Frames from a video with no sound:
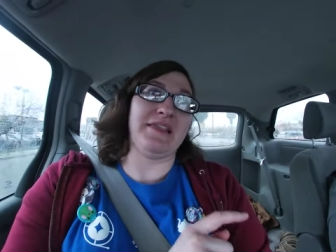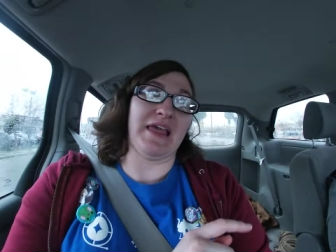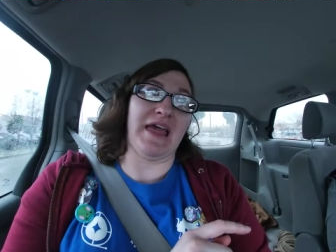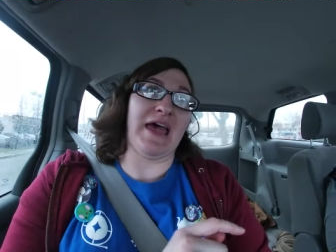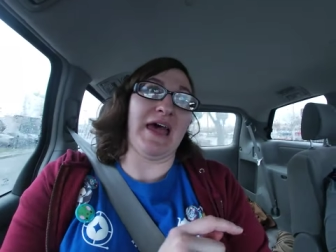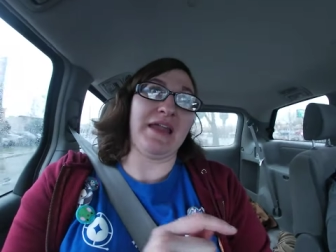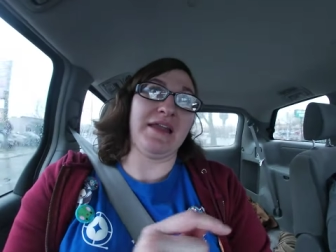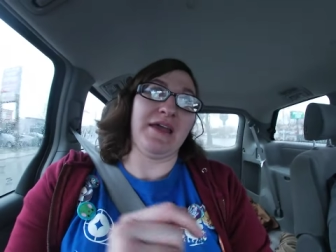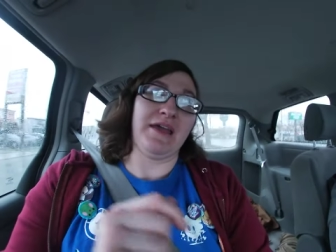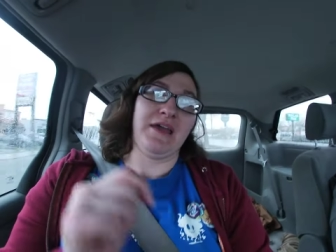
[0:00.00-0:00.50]

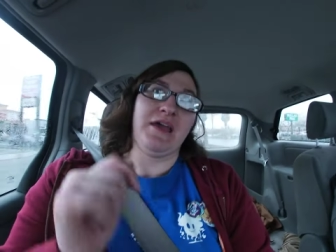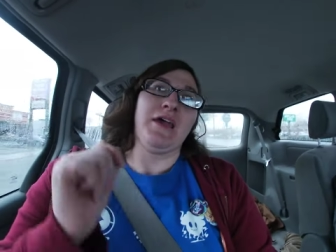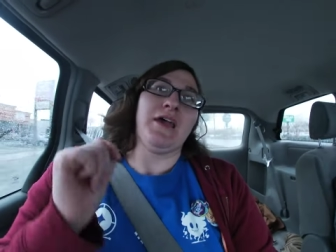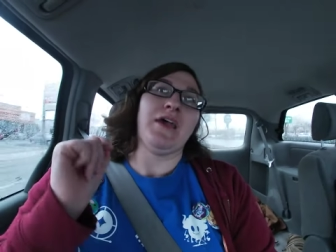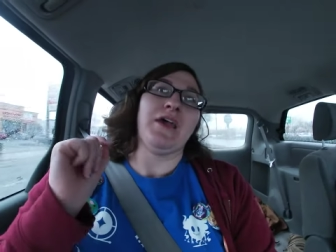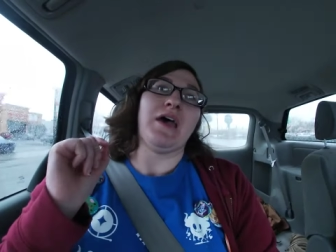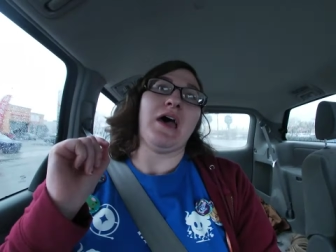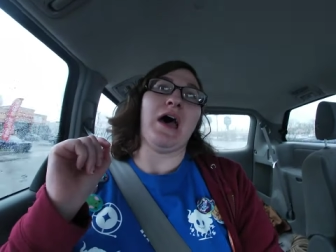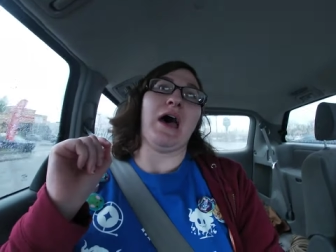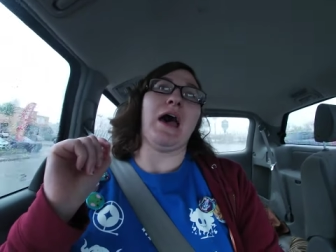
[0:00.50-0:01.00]
said,
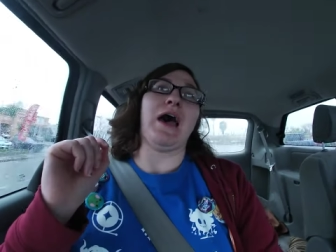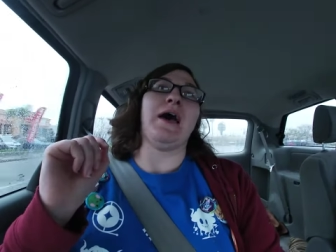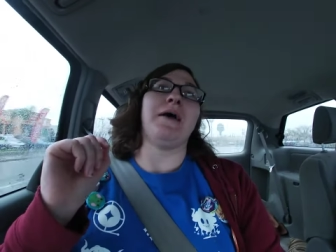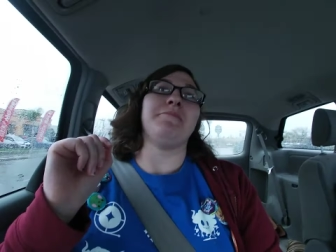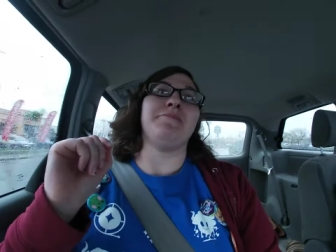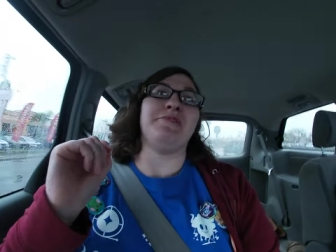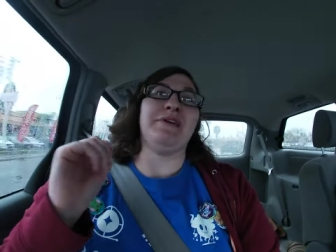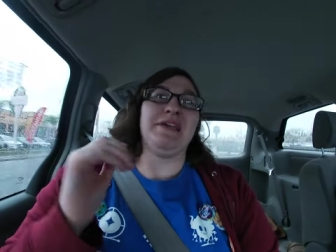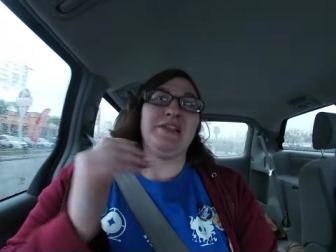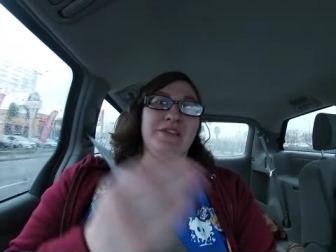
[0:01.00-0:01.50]
uh,
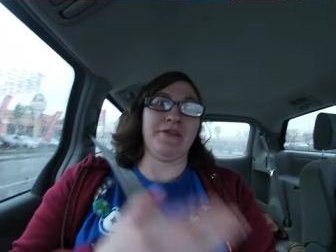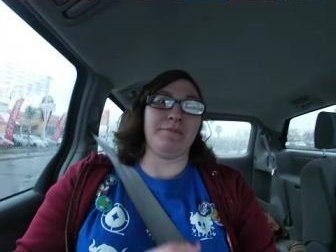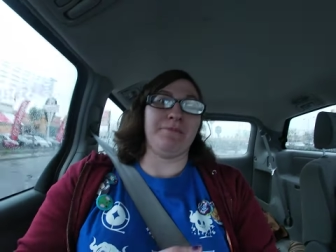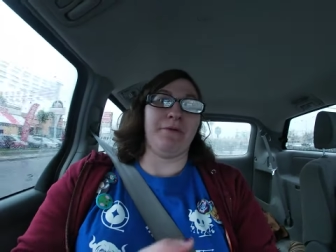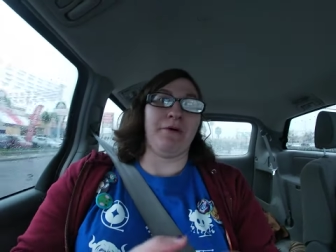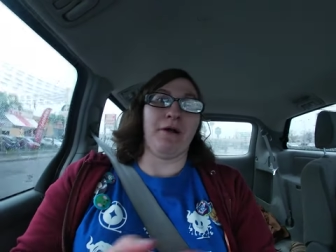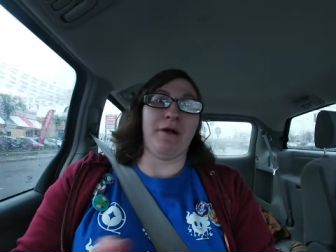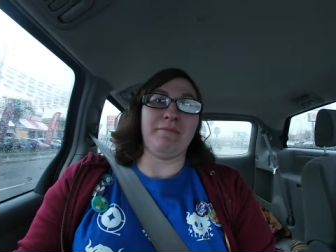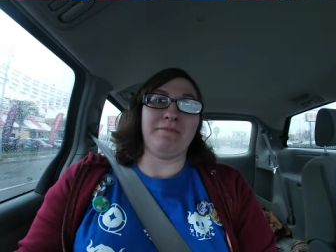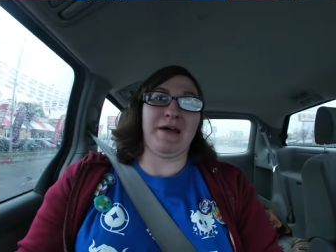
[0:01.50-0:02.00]
"Please
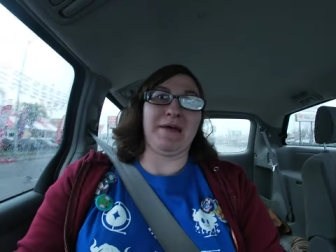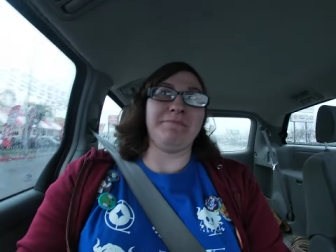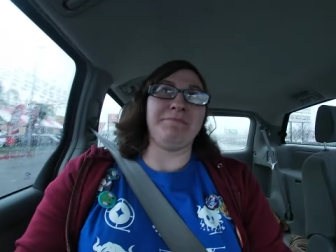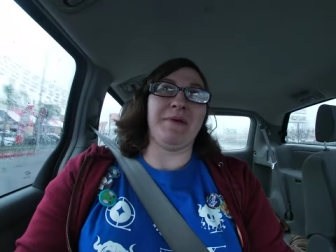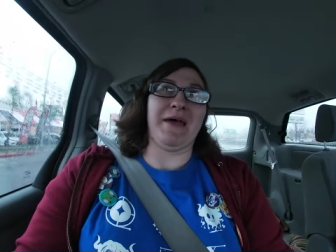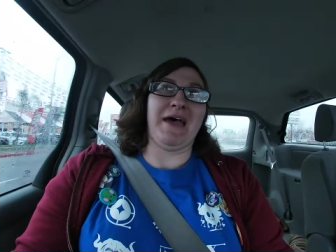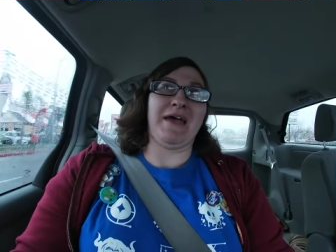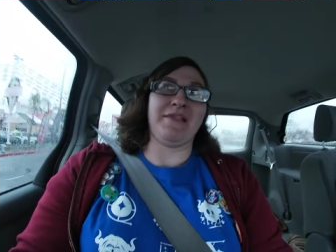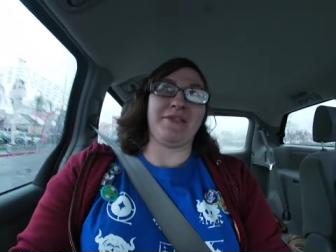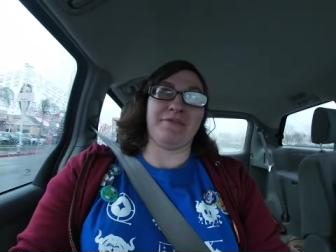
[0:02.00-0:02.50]
support my
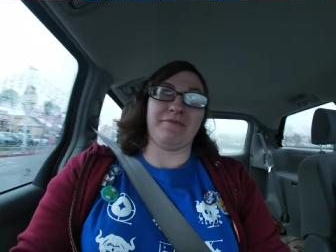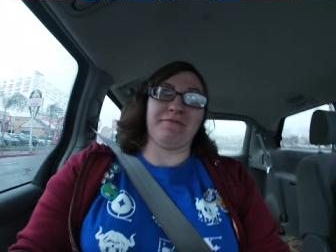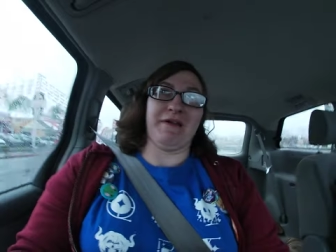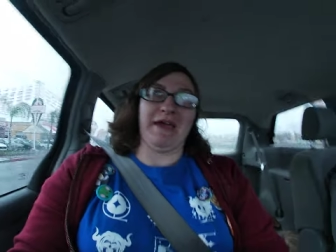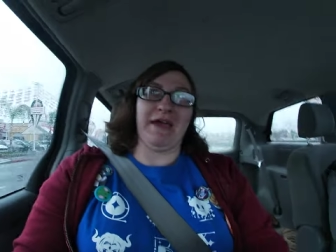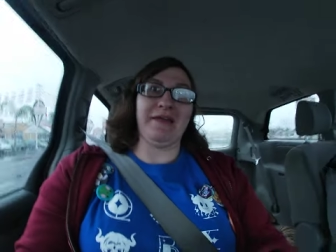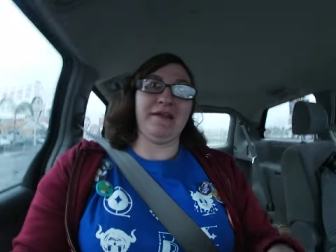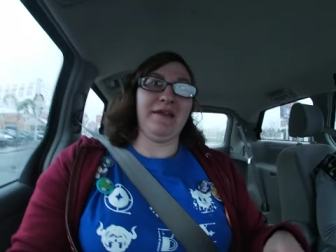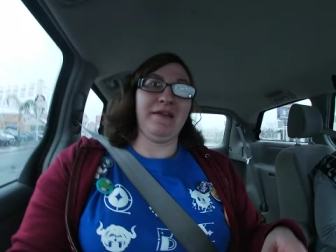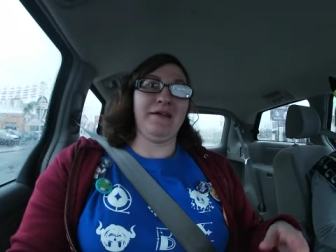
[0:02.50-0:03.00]
best
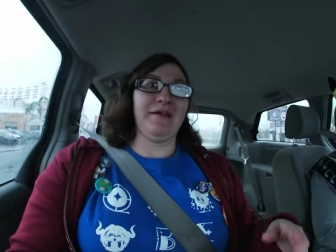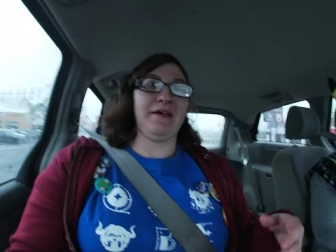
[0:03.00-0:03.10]
friend."